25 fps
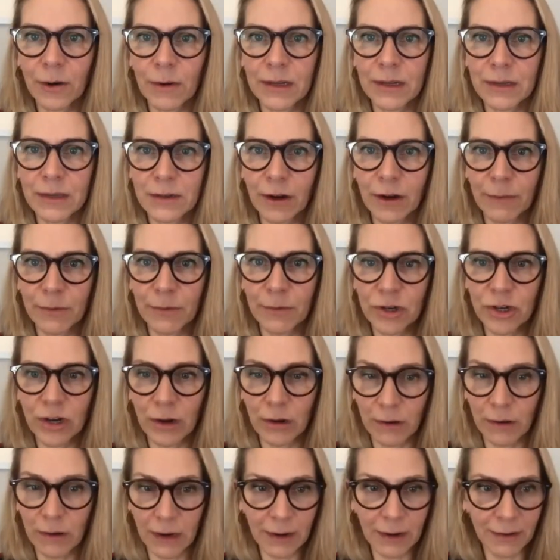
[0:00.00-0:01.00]
I'd stop
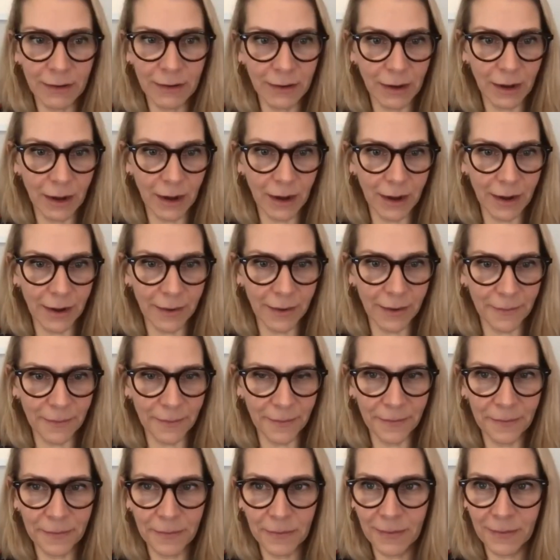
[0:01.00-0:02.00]
sharing.
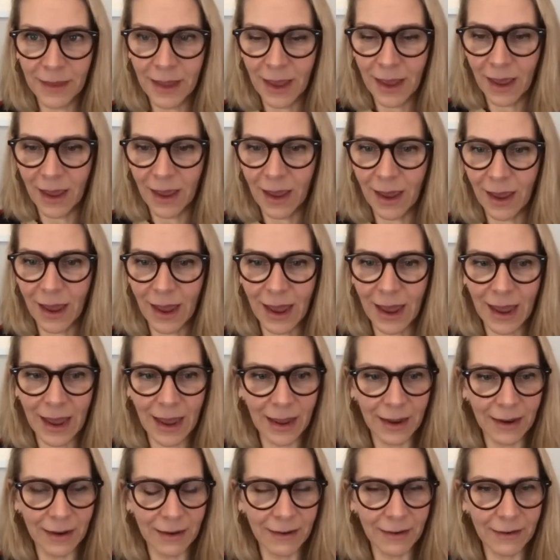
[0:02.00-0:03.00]

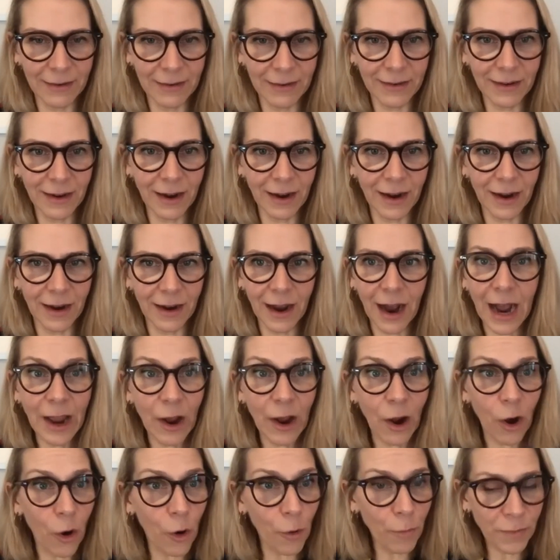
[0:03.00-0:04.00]
And I
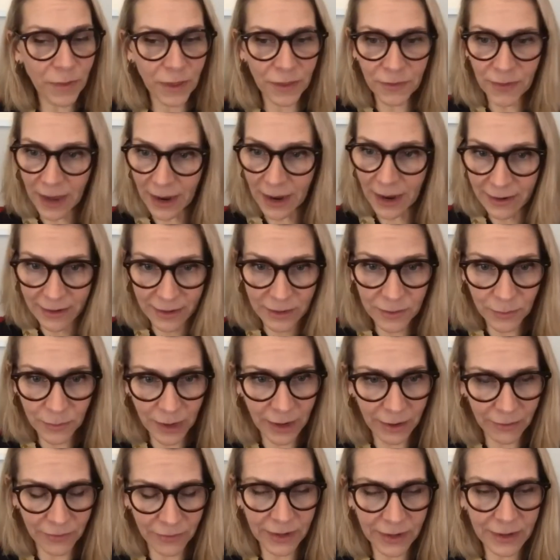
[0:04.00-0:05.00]
hope that that is
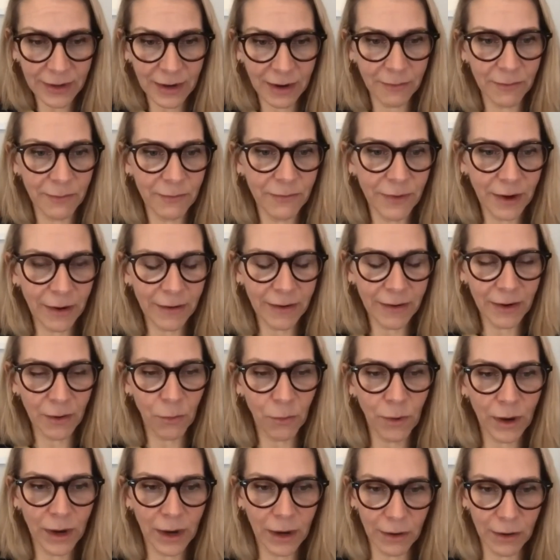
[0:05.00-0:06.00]
relevant. I'm very
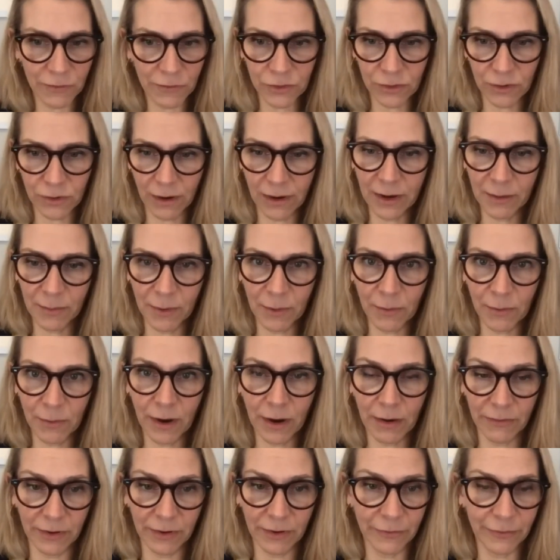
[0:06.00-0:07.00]
aware of trying to be
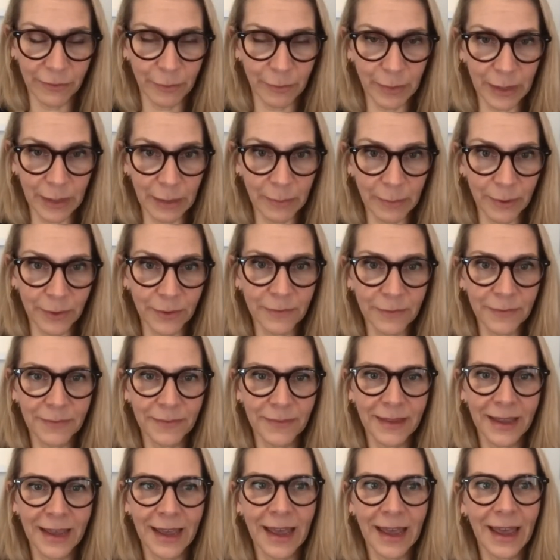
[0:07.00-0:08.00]
relevant for people.
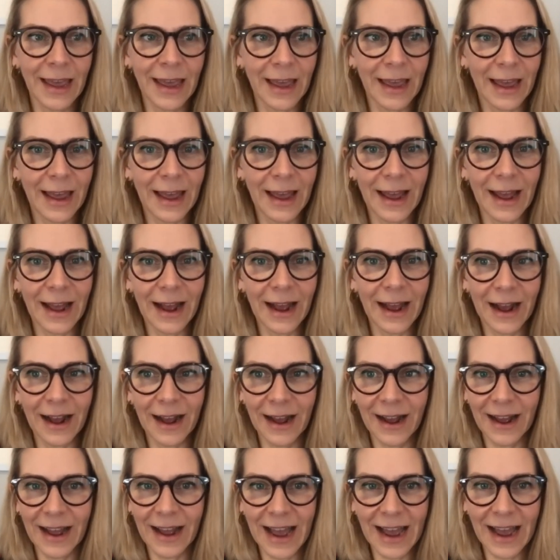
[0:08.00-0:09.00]

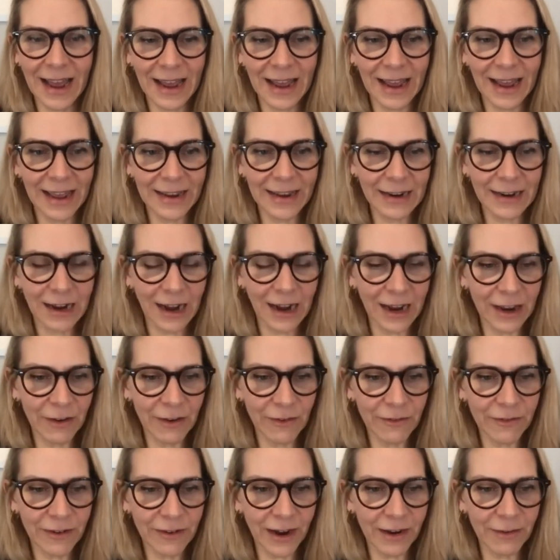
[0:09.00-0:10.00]
And
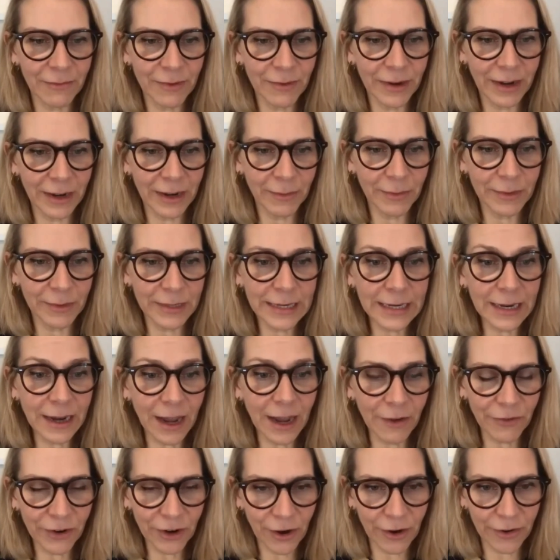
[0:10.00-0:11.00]
I really would
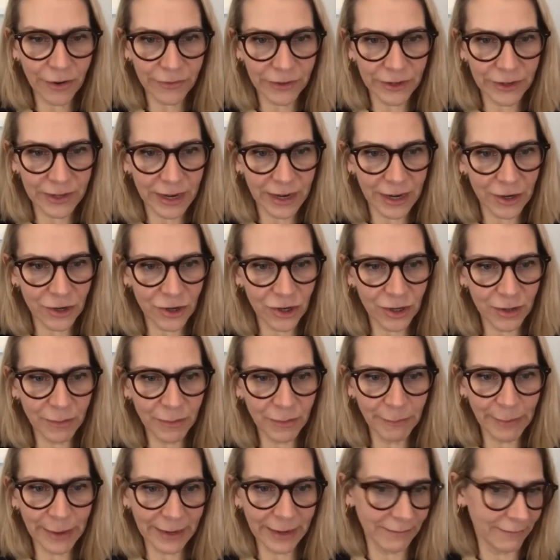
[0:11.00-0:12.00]
love a conversation,
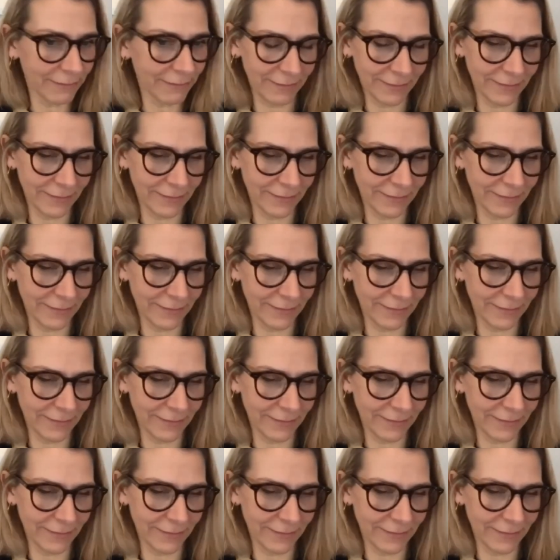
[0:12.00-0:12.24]
but